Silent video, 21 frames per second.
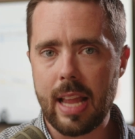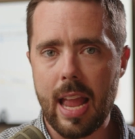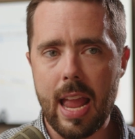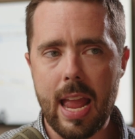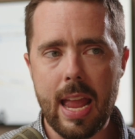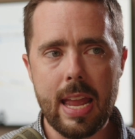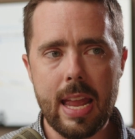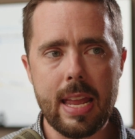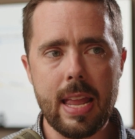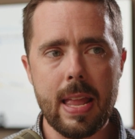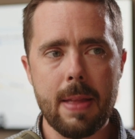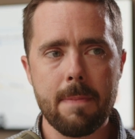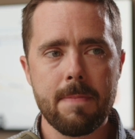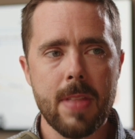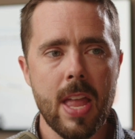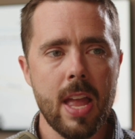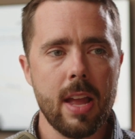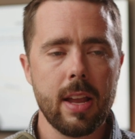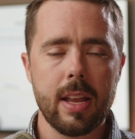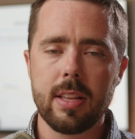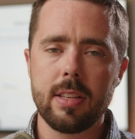a
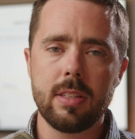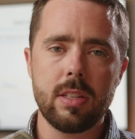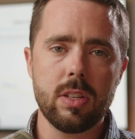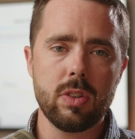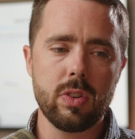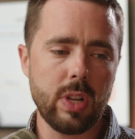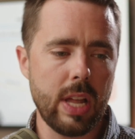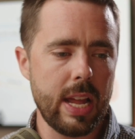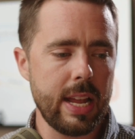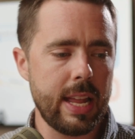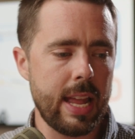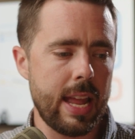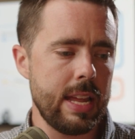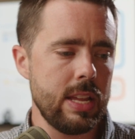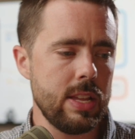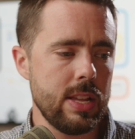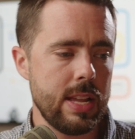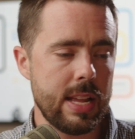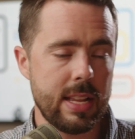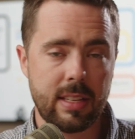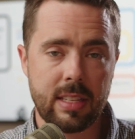consider like a,
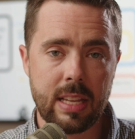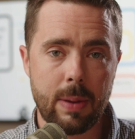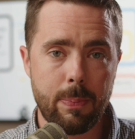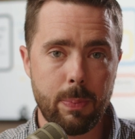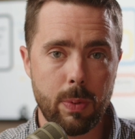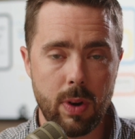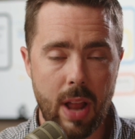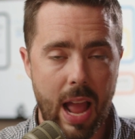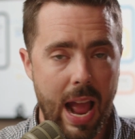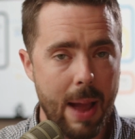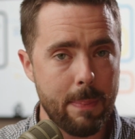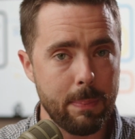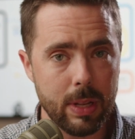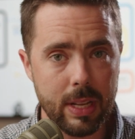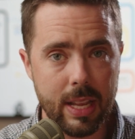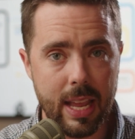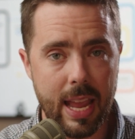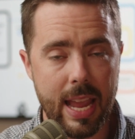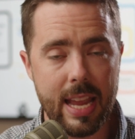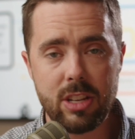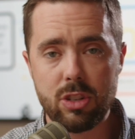a, separate
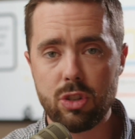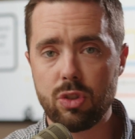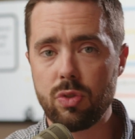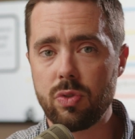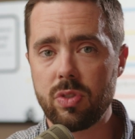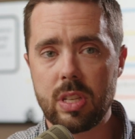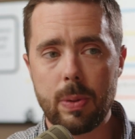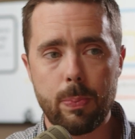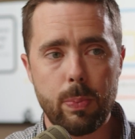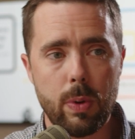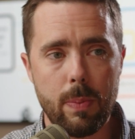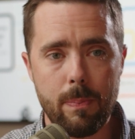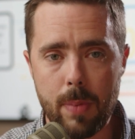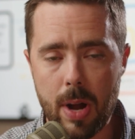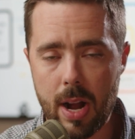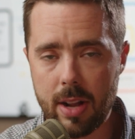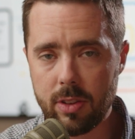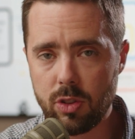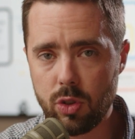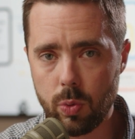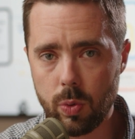application or separate
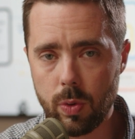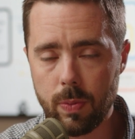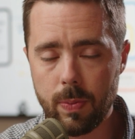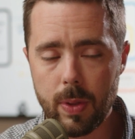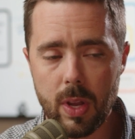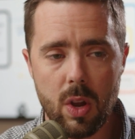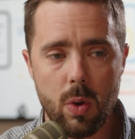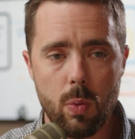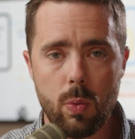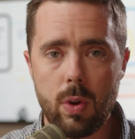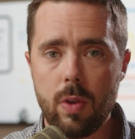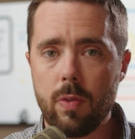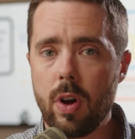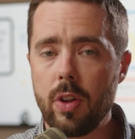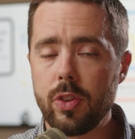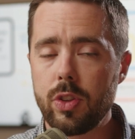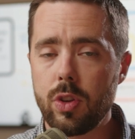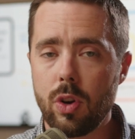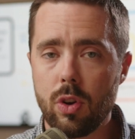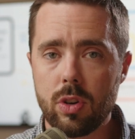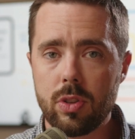module. We've all
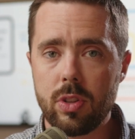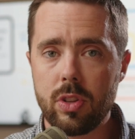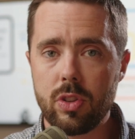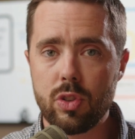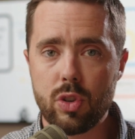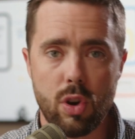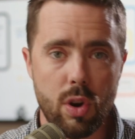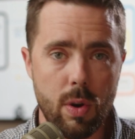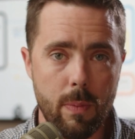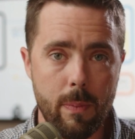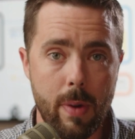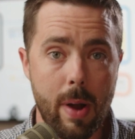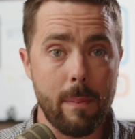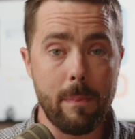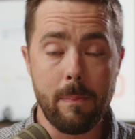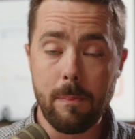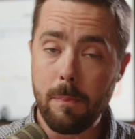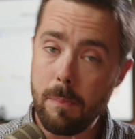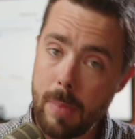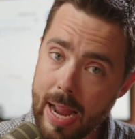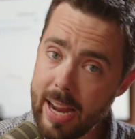heard the term
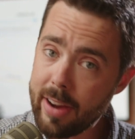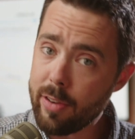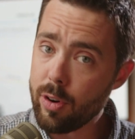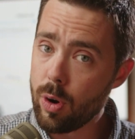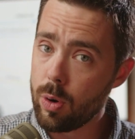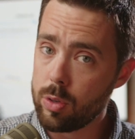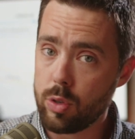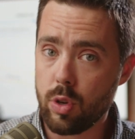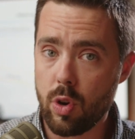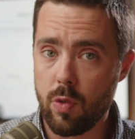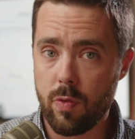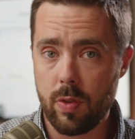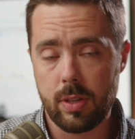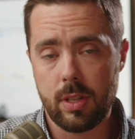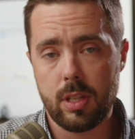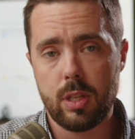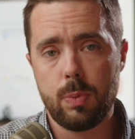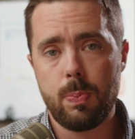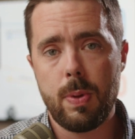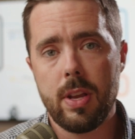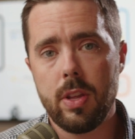
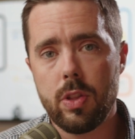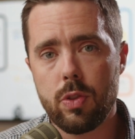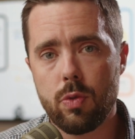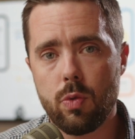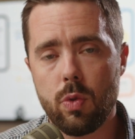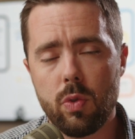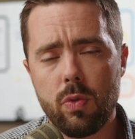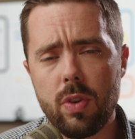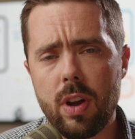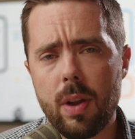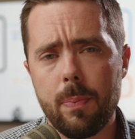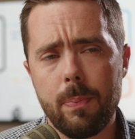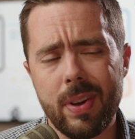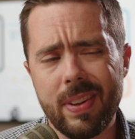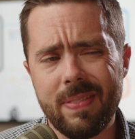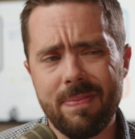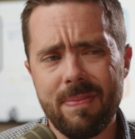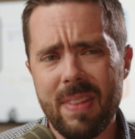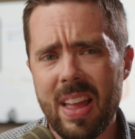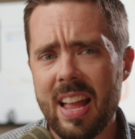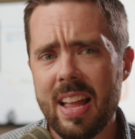microservices being thrown around, but
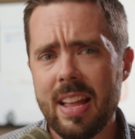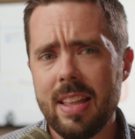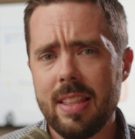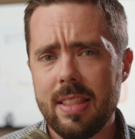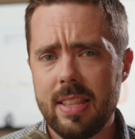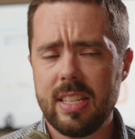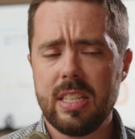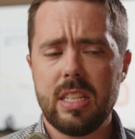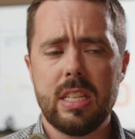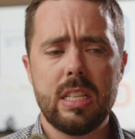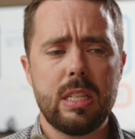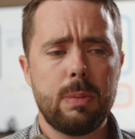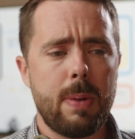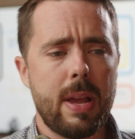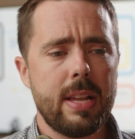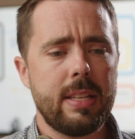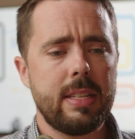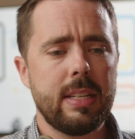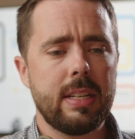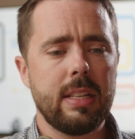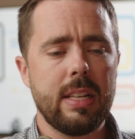this is
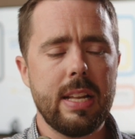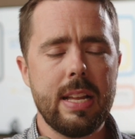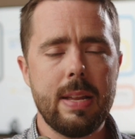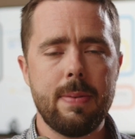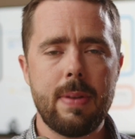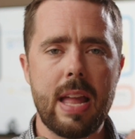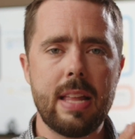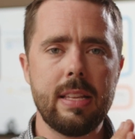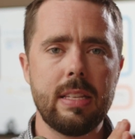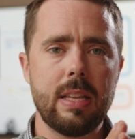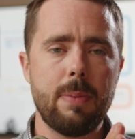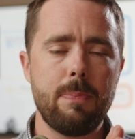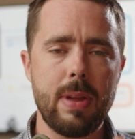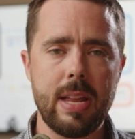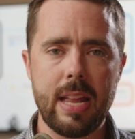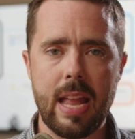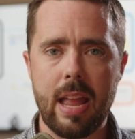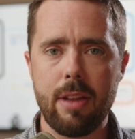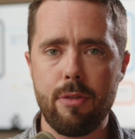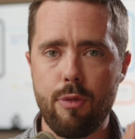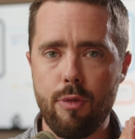basically ends up
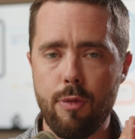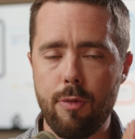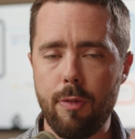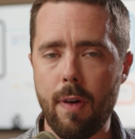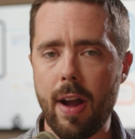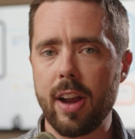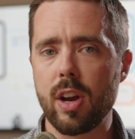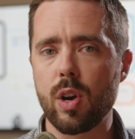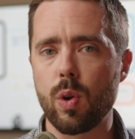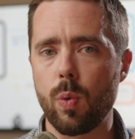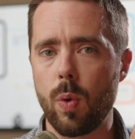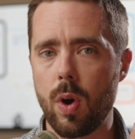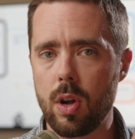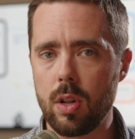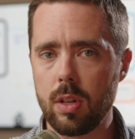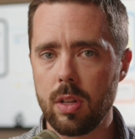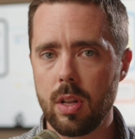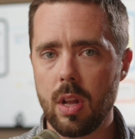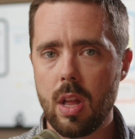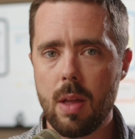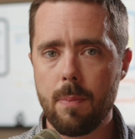being a
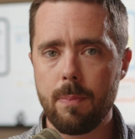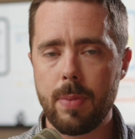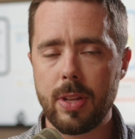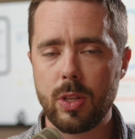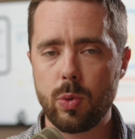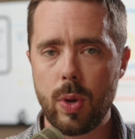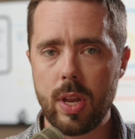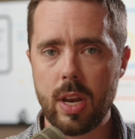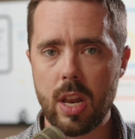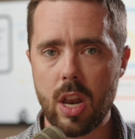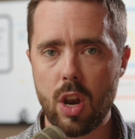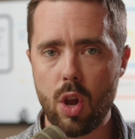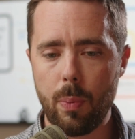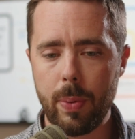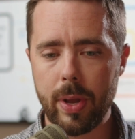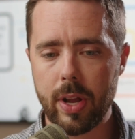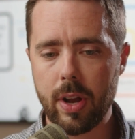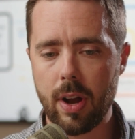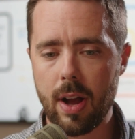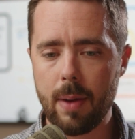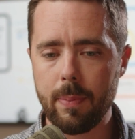firewall between Adobe
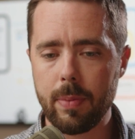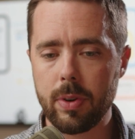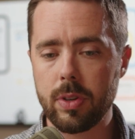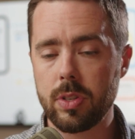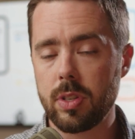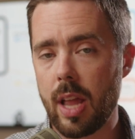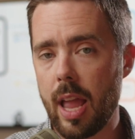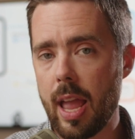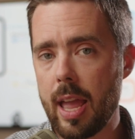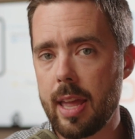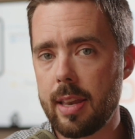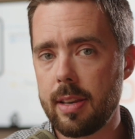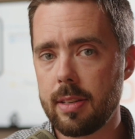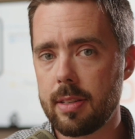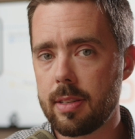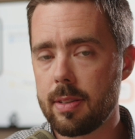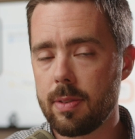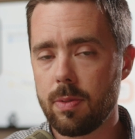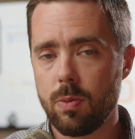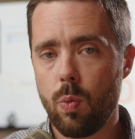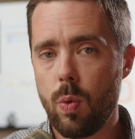Commerce
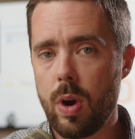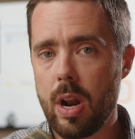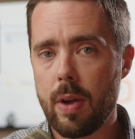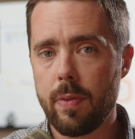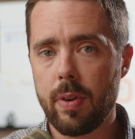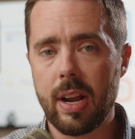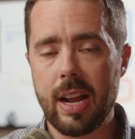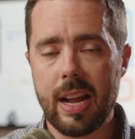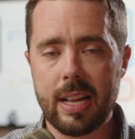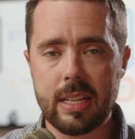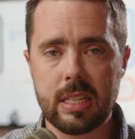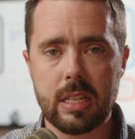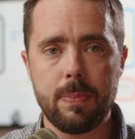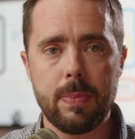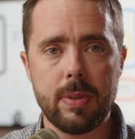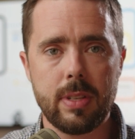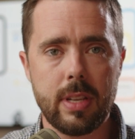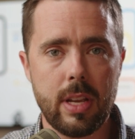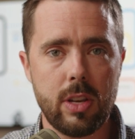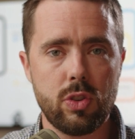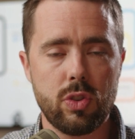and whatever
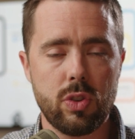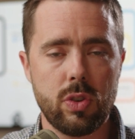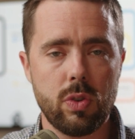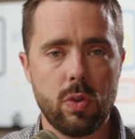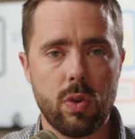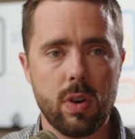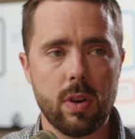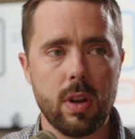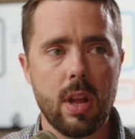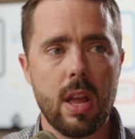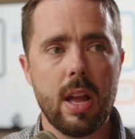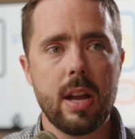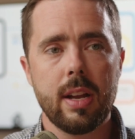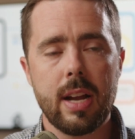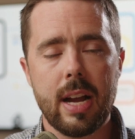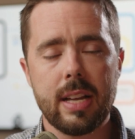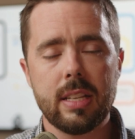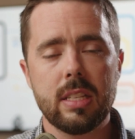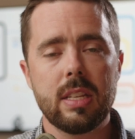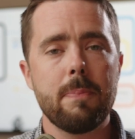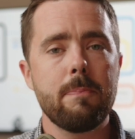customization or
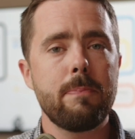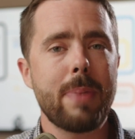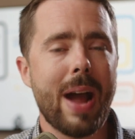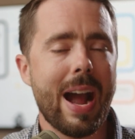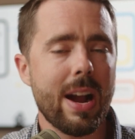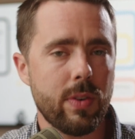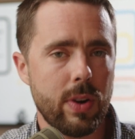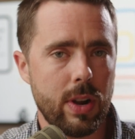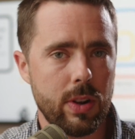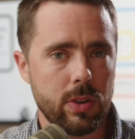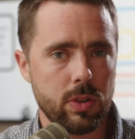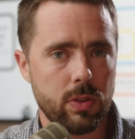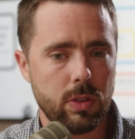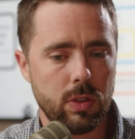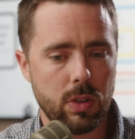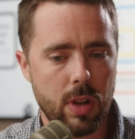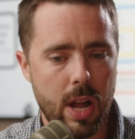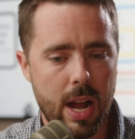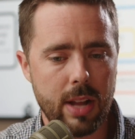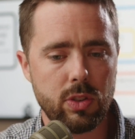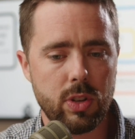custom background
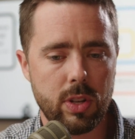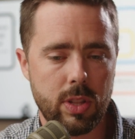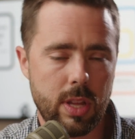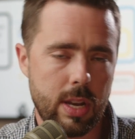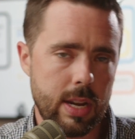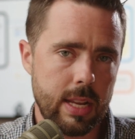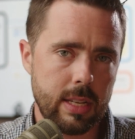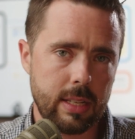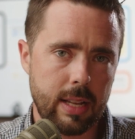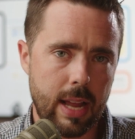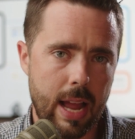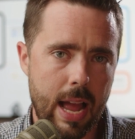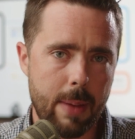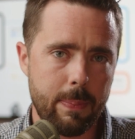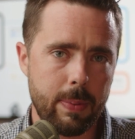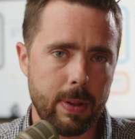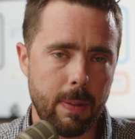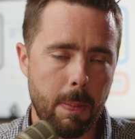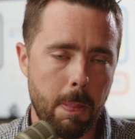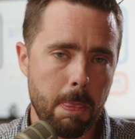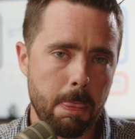logic that needs to
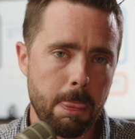happen.